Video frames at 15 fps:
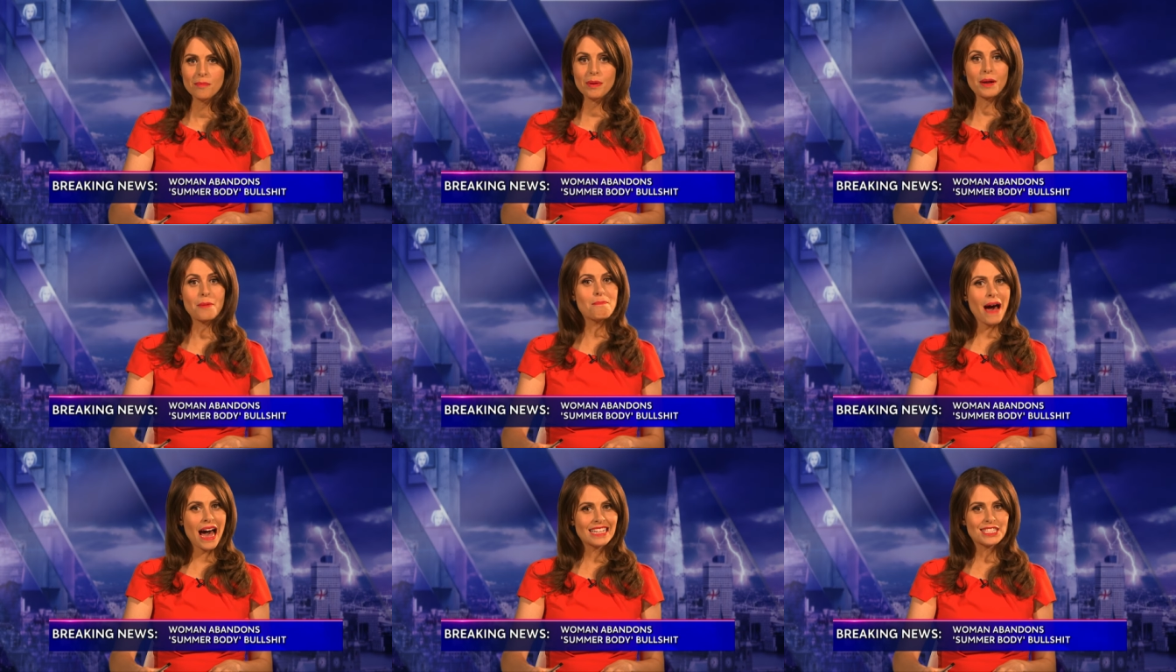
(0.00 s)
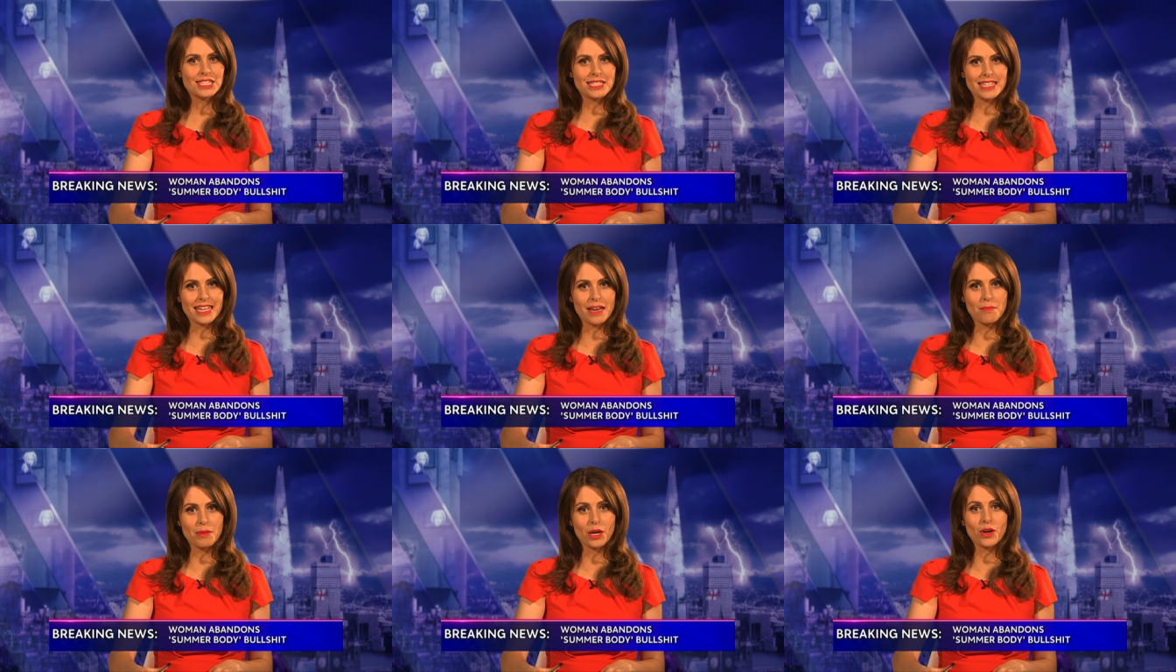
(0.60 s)
but abandoned
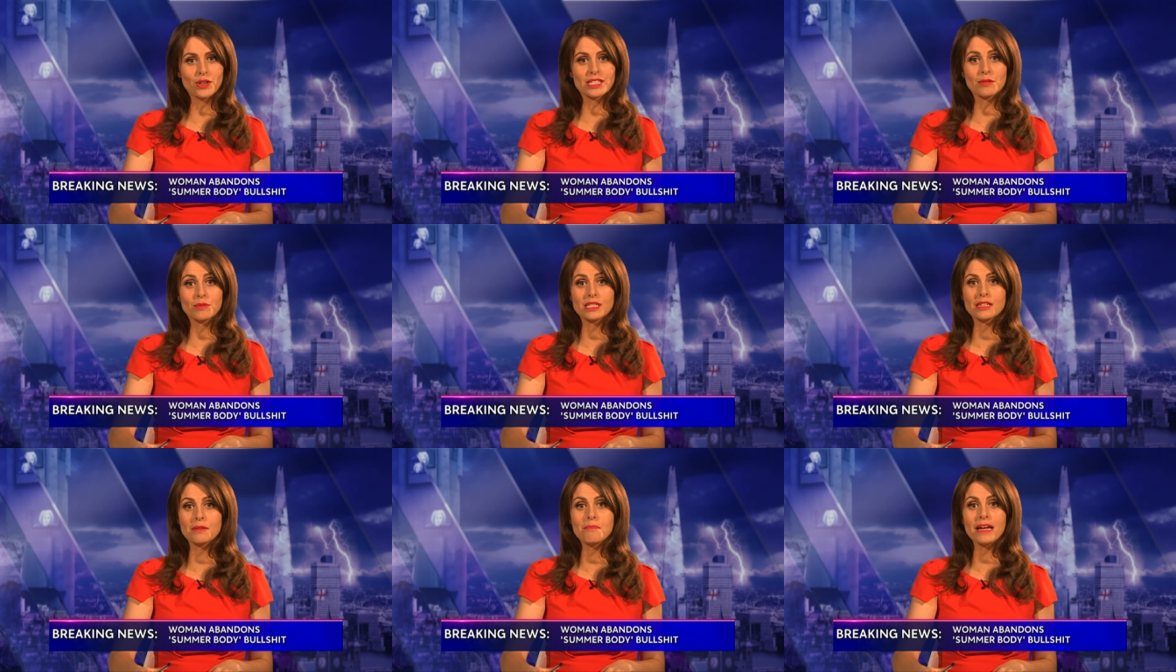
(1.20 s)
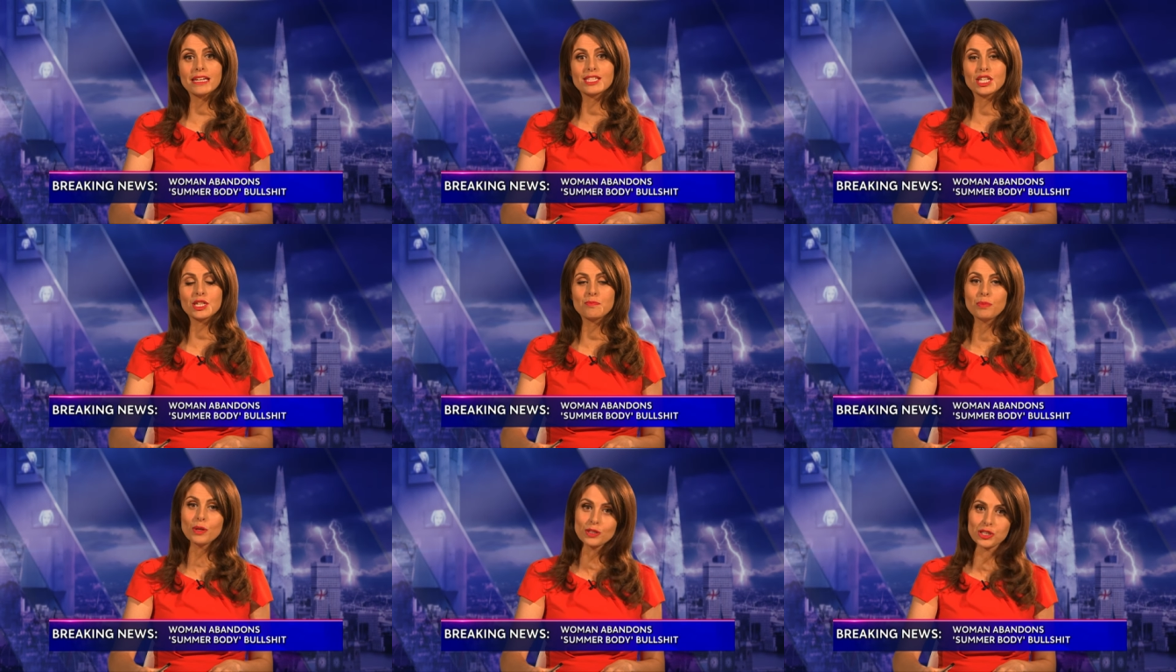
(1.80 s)
it because it was
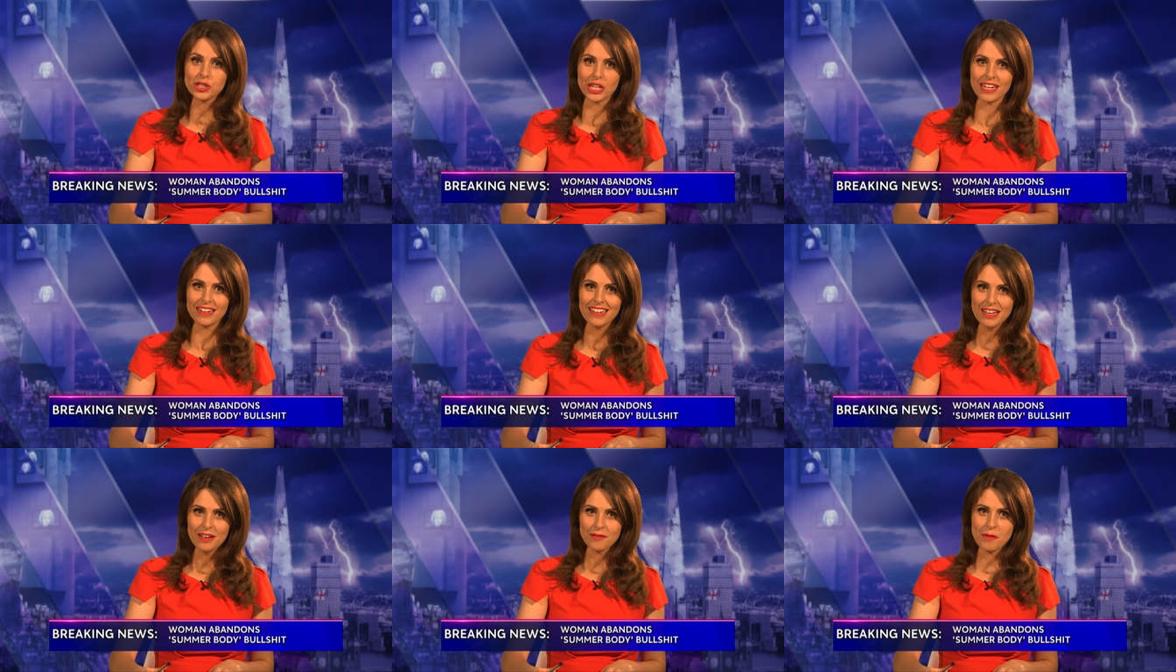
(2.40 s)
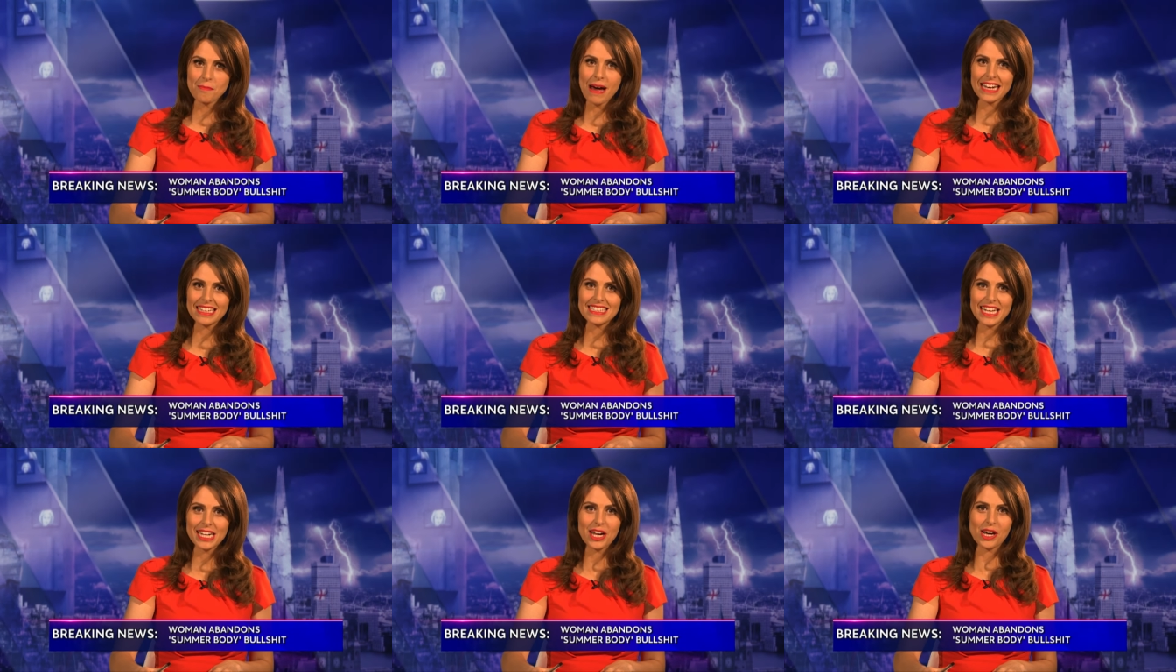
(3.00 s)
demented bullshit from
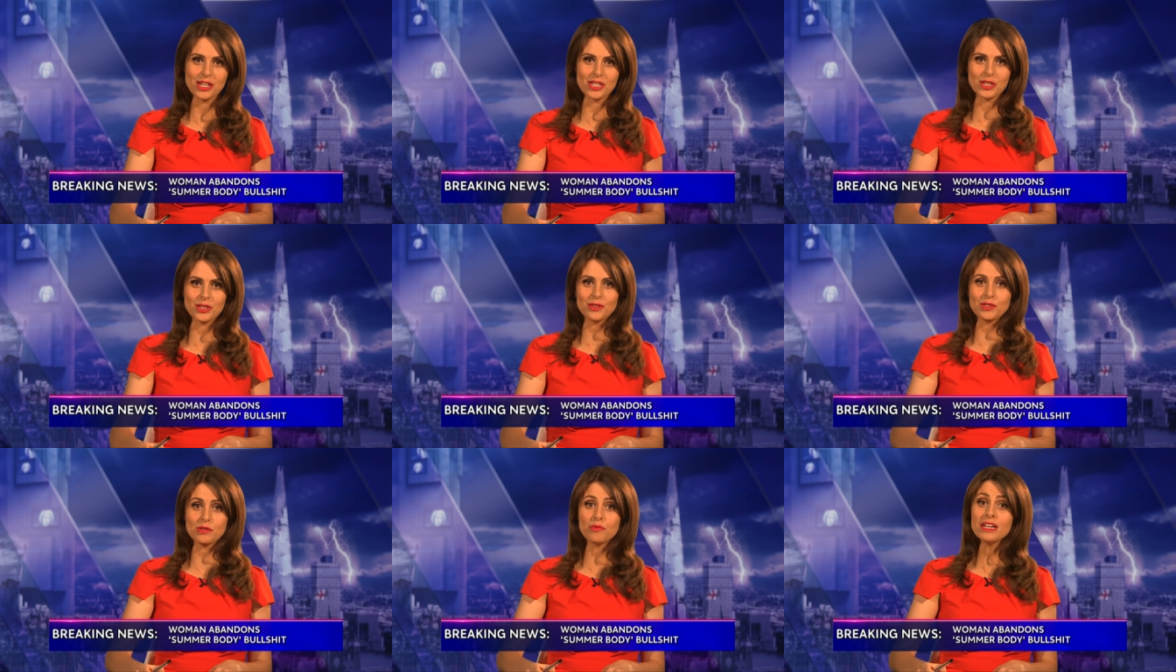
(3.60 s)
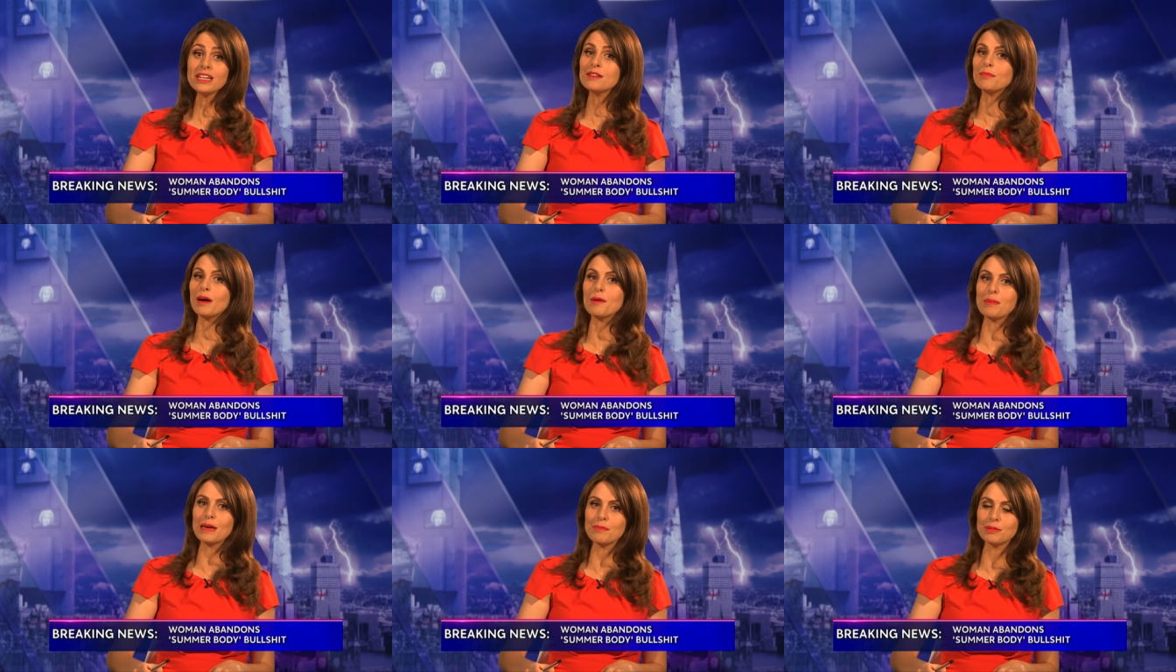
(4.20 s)
magazine articles written
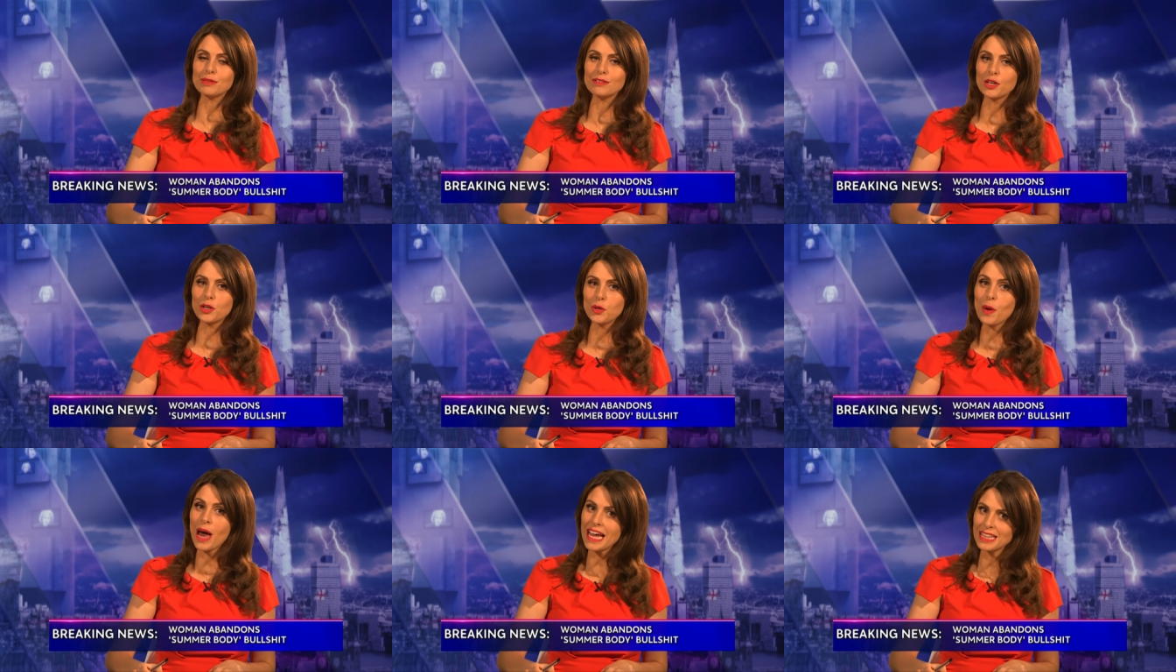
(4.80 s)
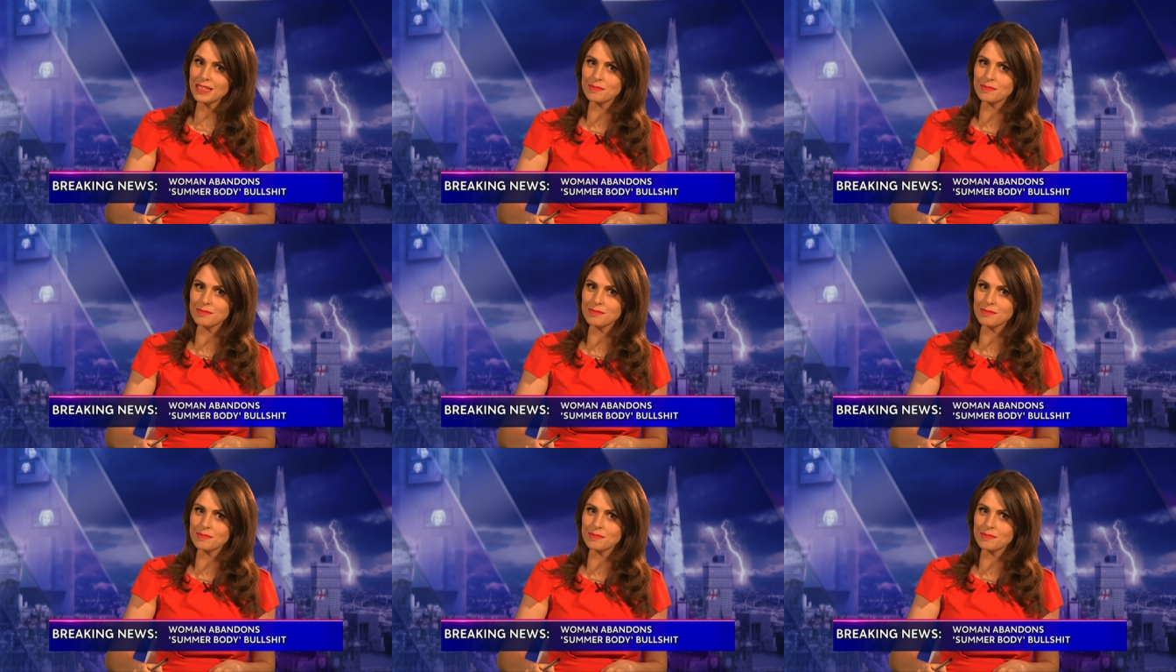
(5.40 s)
by people who hate